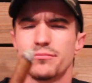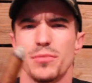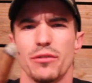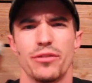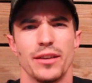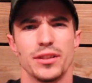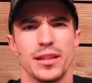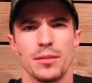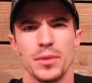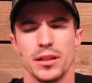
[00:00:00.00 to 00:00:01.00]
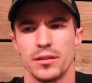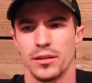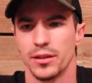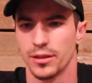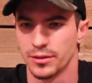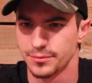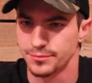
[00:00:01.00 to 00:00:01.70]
about 5 to 10 minutes in here.